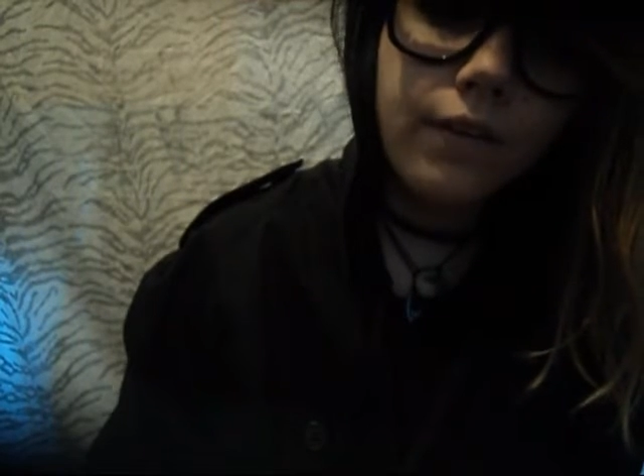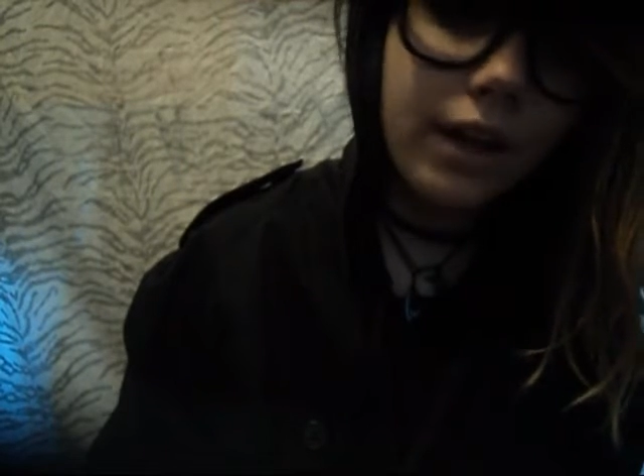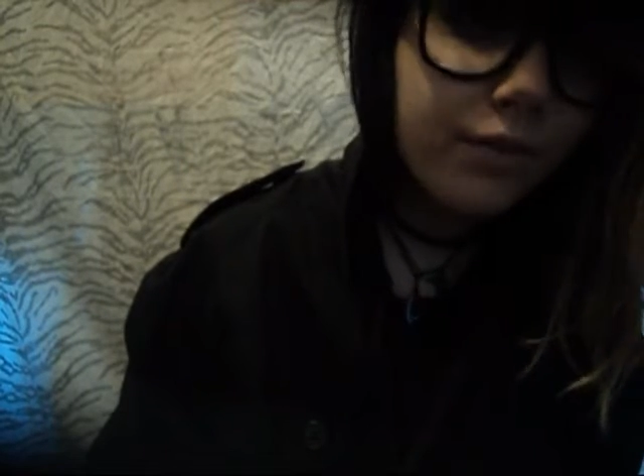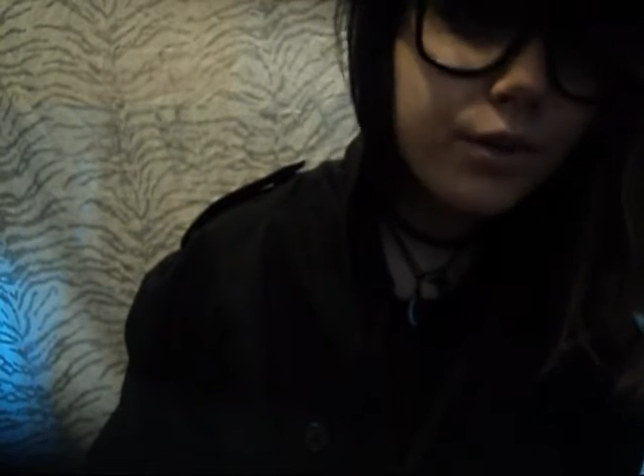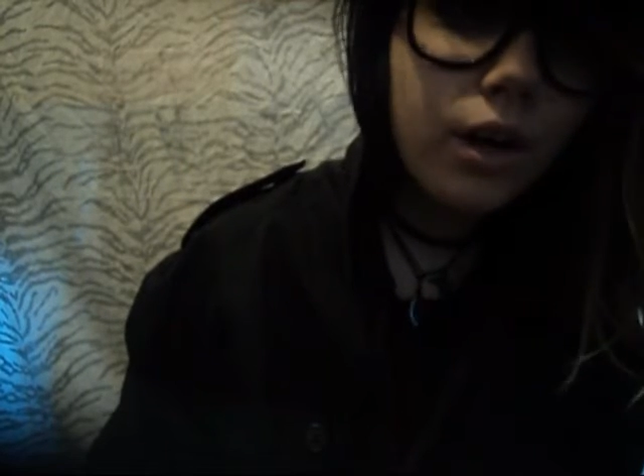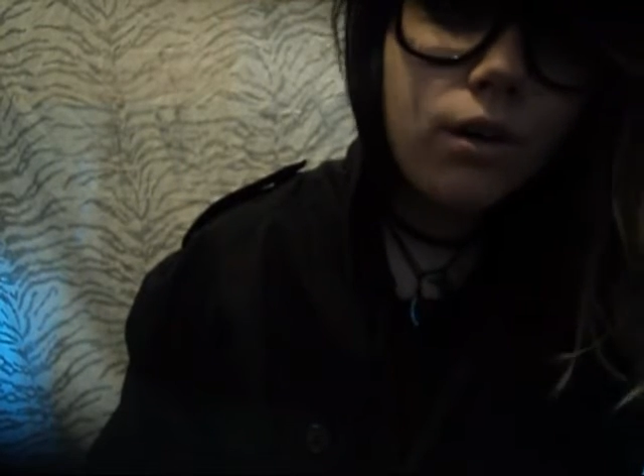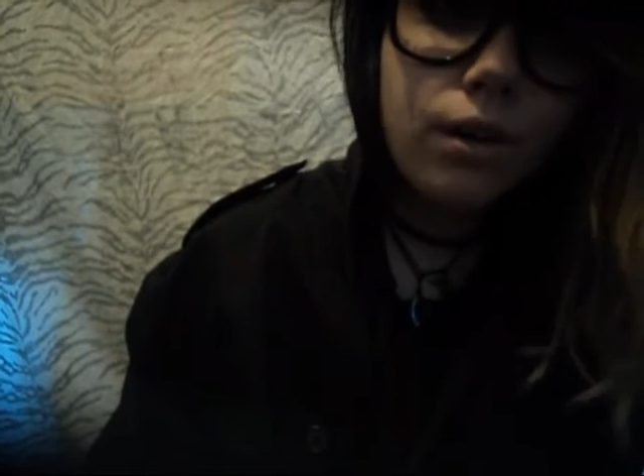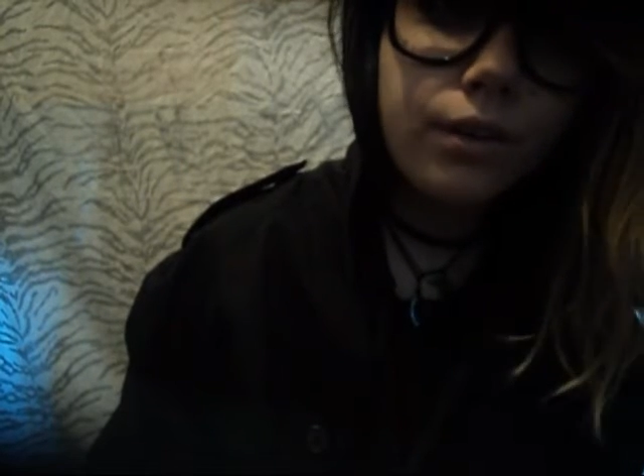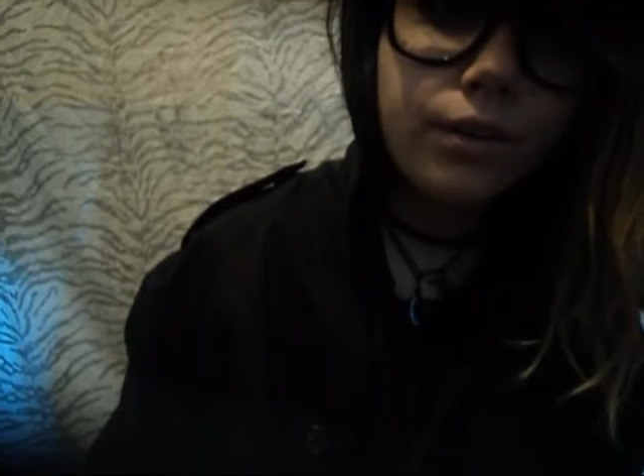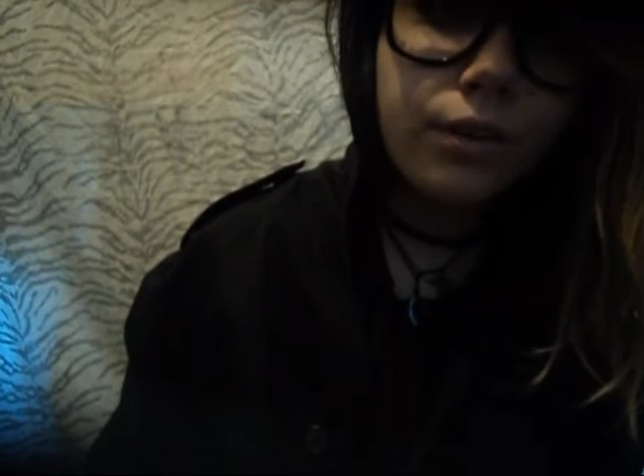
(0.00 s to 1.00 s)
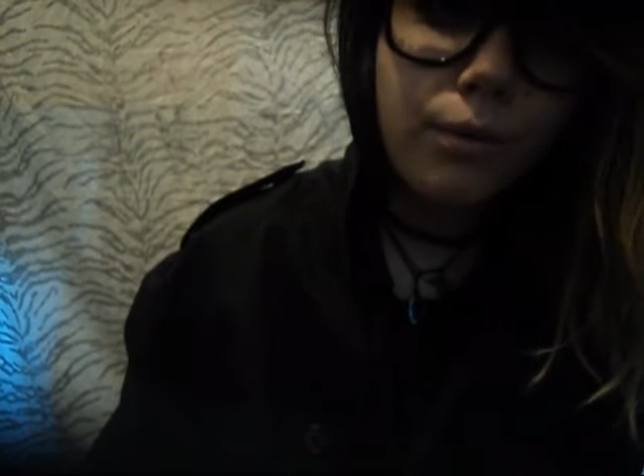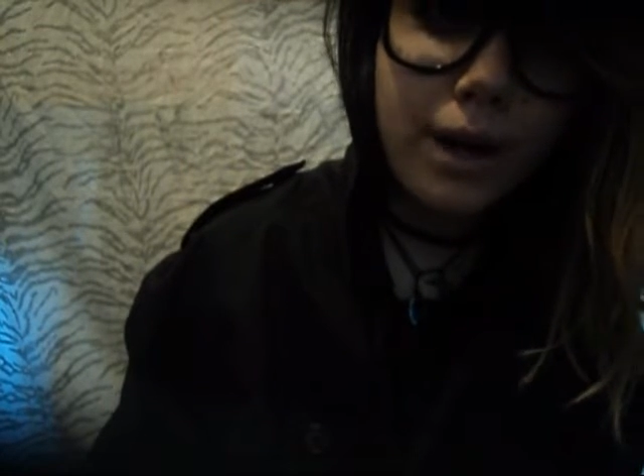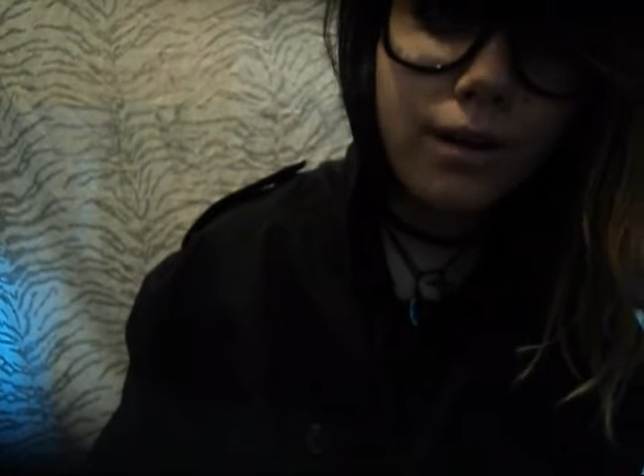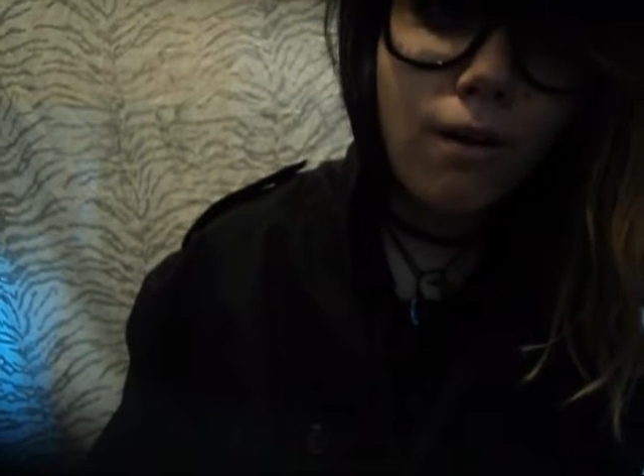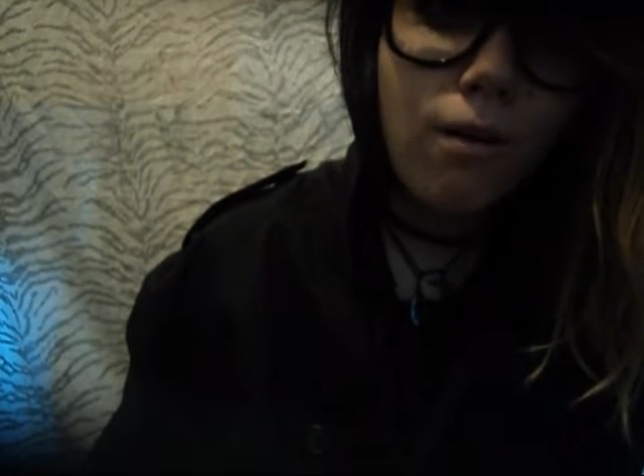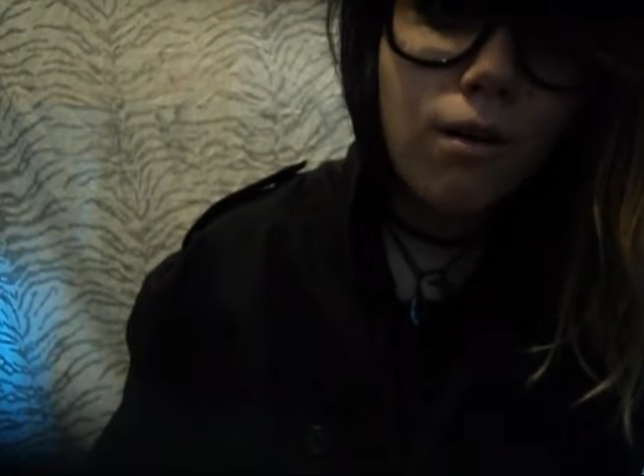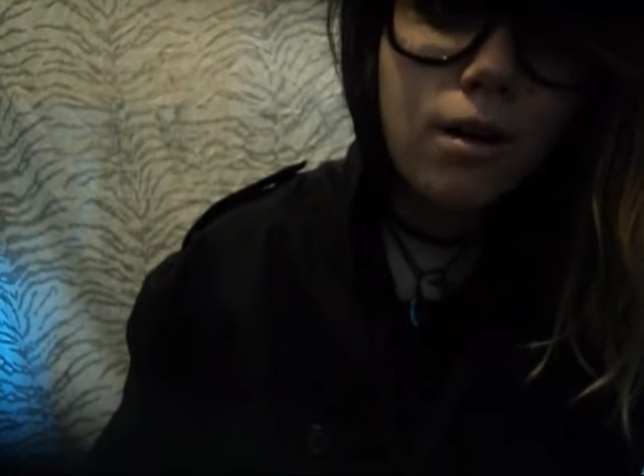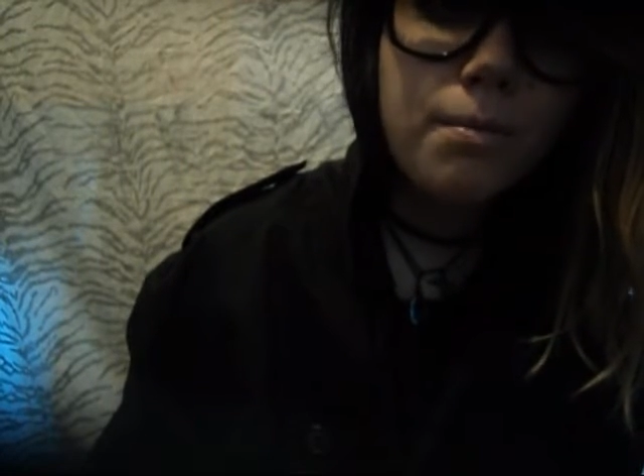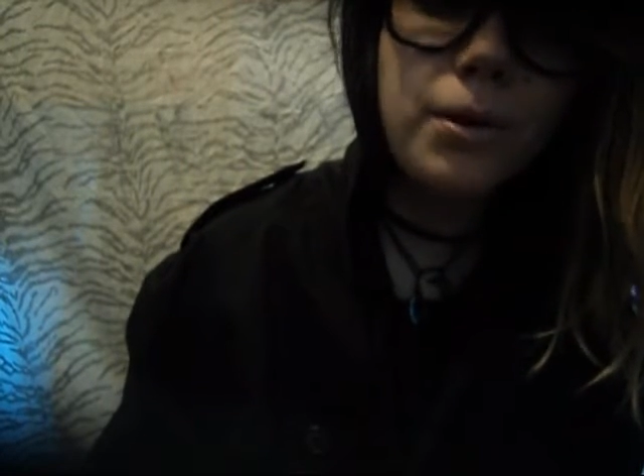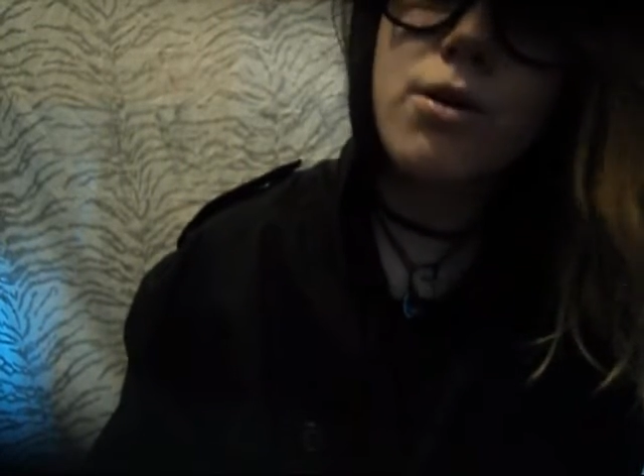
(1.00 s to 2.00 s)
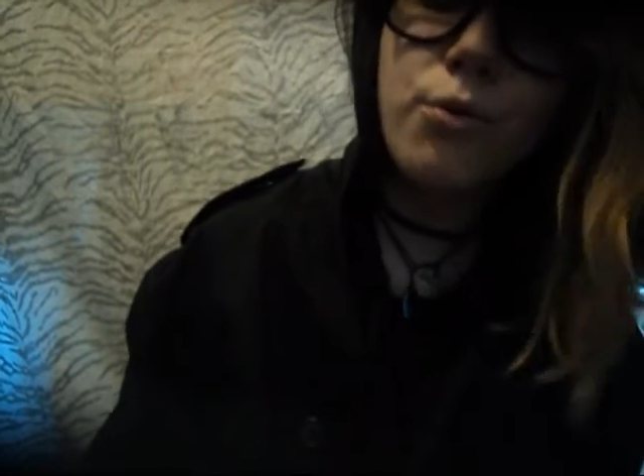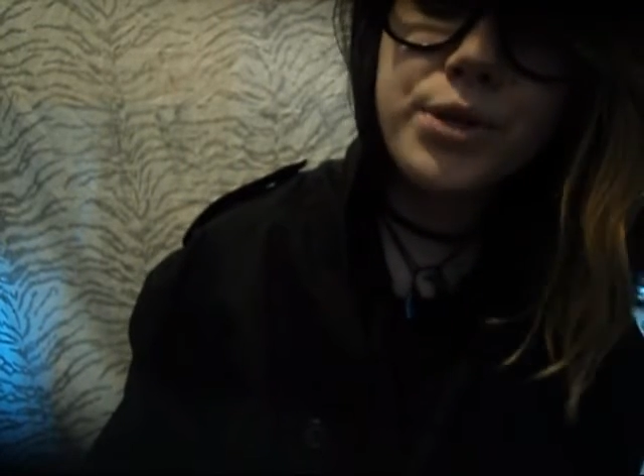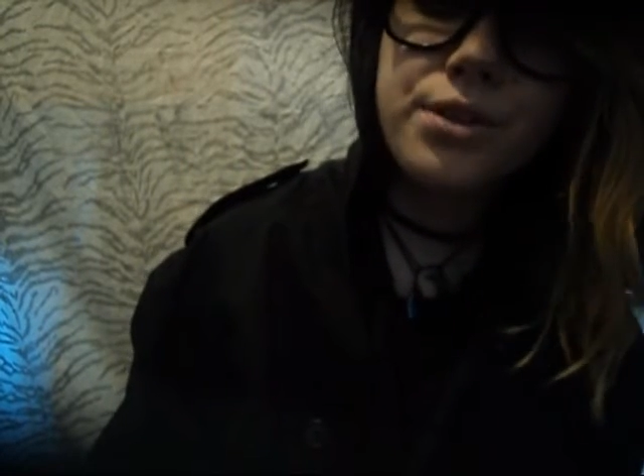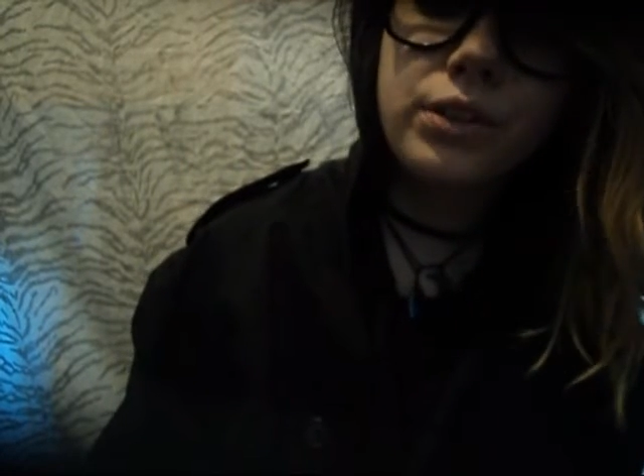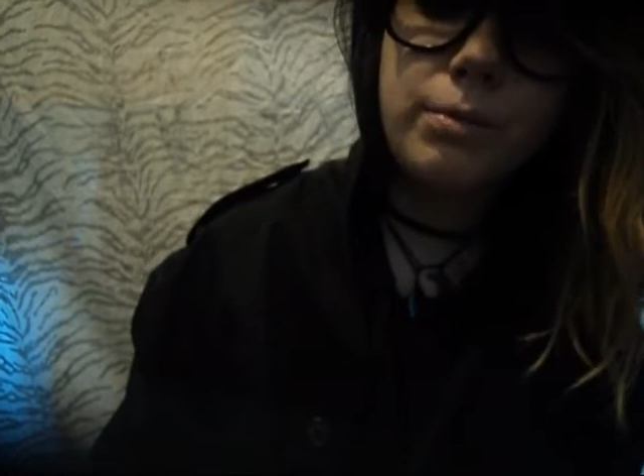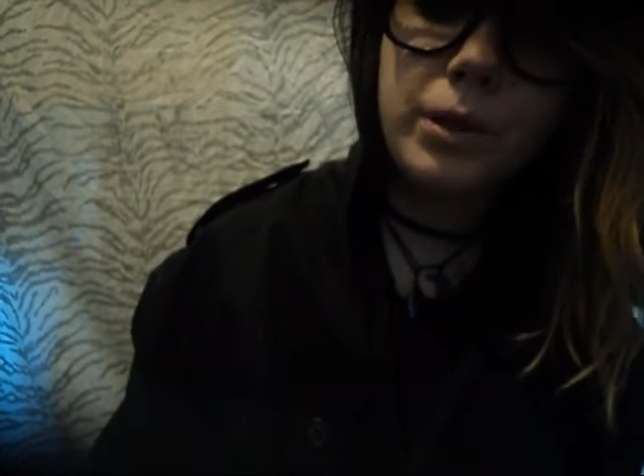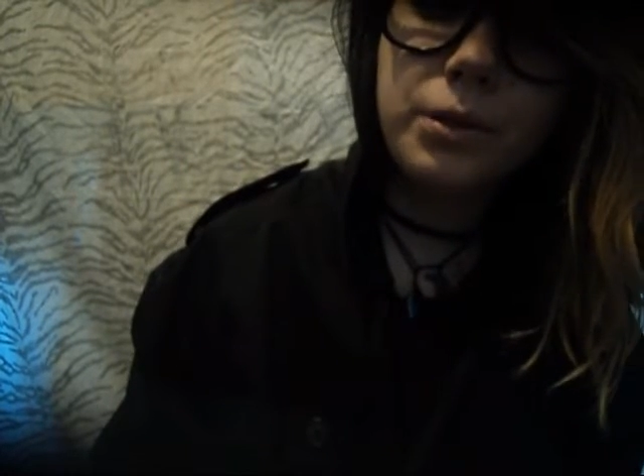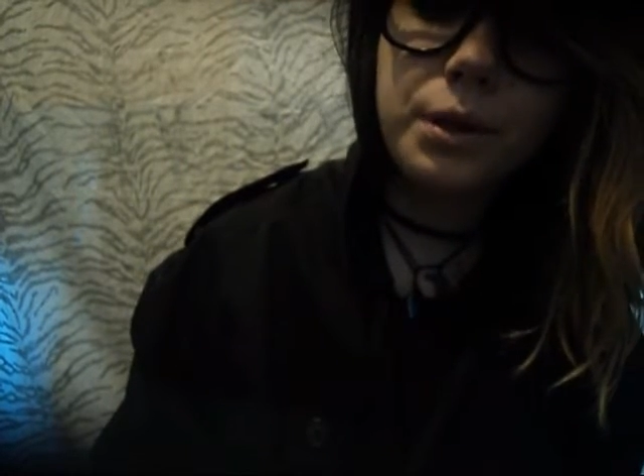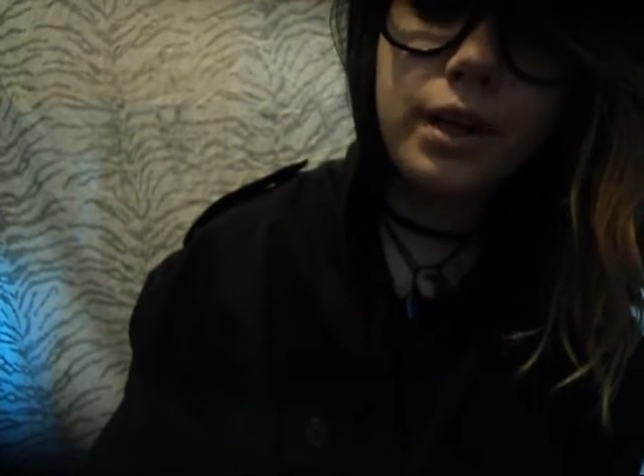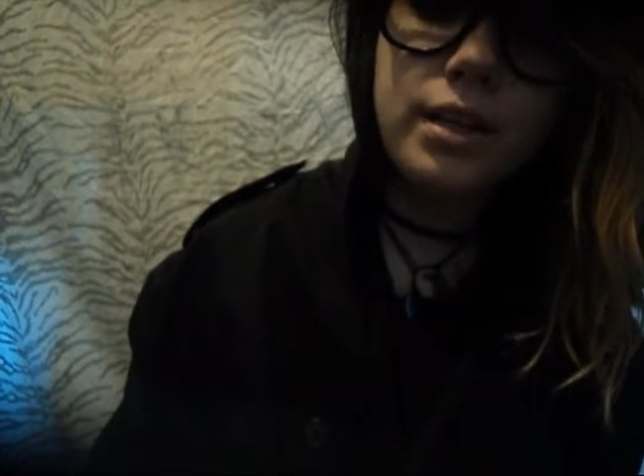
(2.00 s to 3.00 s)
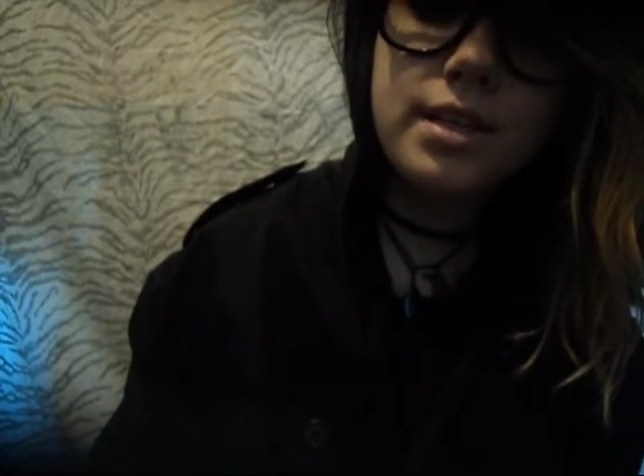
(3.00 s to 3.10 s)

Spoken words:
Never on the red car, but always on the building.